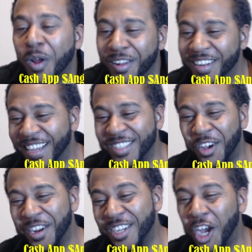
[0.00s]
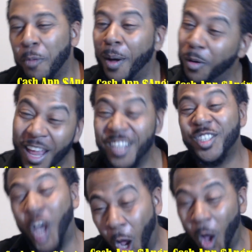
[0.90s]
of the niggas on there talking about, let's
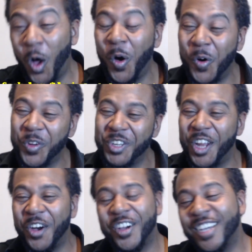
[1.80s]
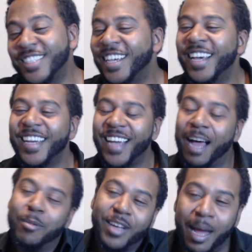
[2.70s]
go, you know, because
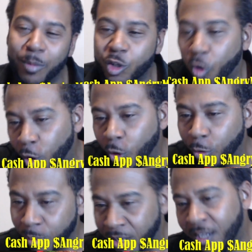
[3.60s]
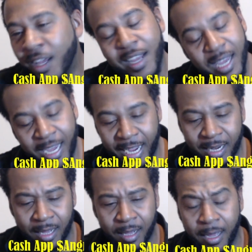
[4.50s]
I'm a troll, bro. And
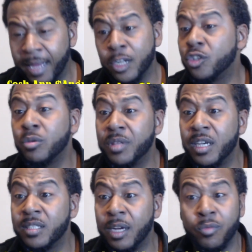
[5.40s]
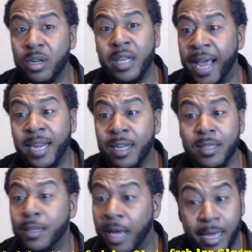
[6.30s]
the truth is, there really ain't,
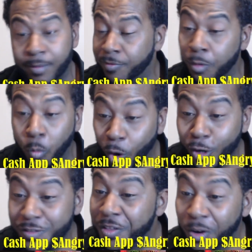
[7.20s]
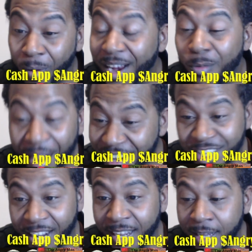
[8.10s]
from the words of the great Ray
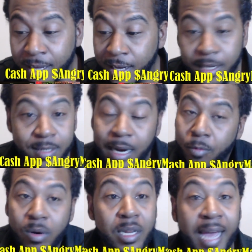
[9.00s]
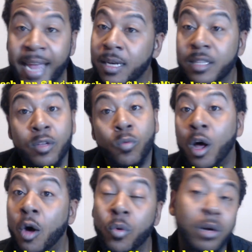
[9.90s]
J, there really ain't nothing
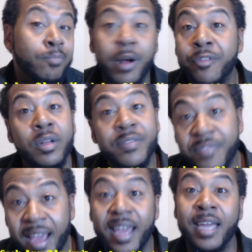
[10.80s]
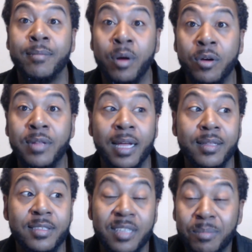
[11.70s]
wrong a brotherly fade, bro. That
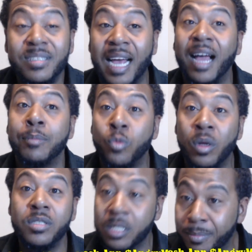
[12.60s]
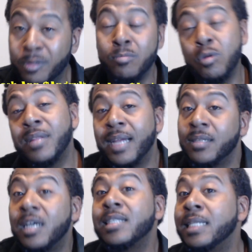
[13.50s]
sometimes, once in the blue moon, that
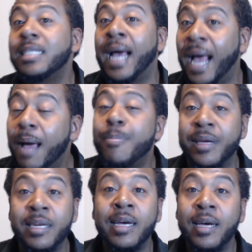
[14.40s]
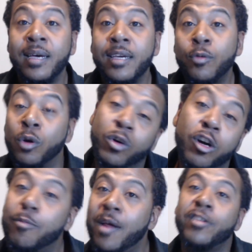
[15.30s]
does need to happen. With
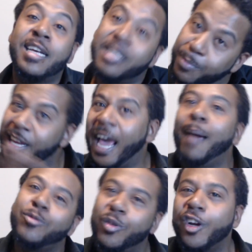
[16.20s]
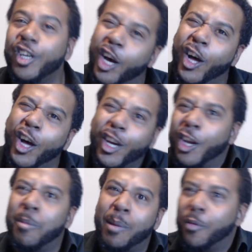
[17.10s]
real brothers, that typically happens when they're young, you
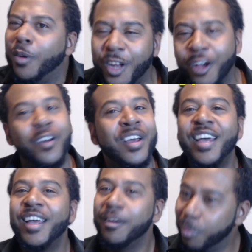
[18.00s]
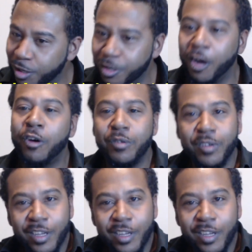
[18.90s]
know, maybe, you know. But, you know,